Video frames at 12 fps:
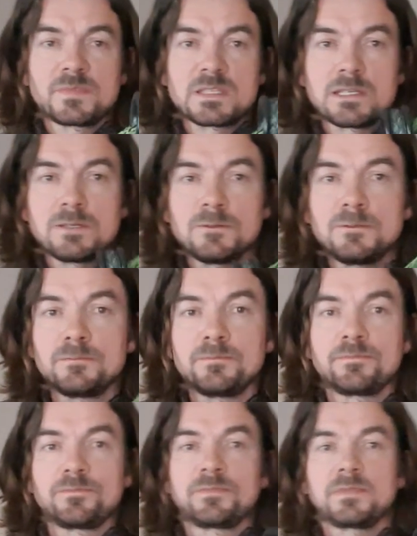So
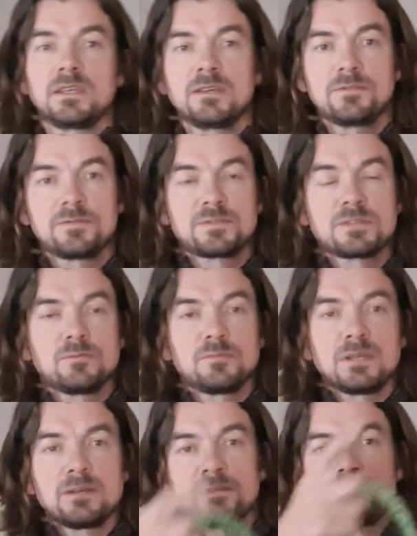if
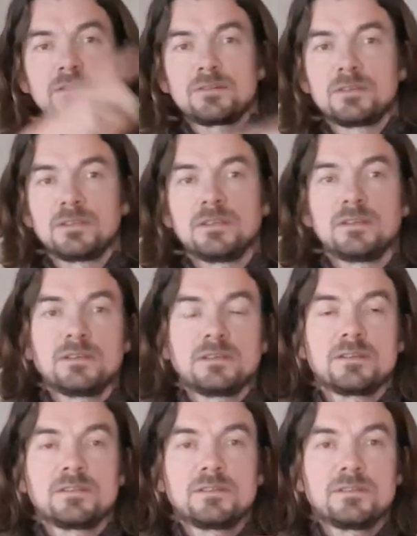somehow
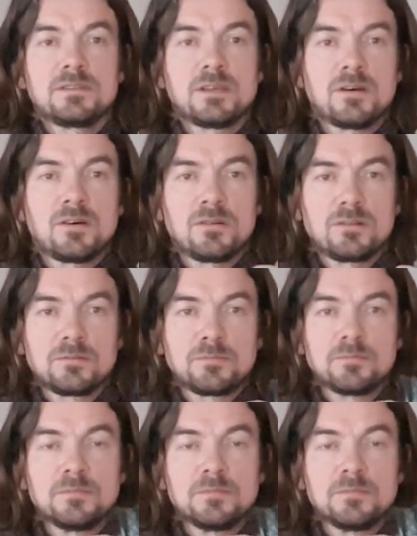the whole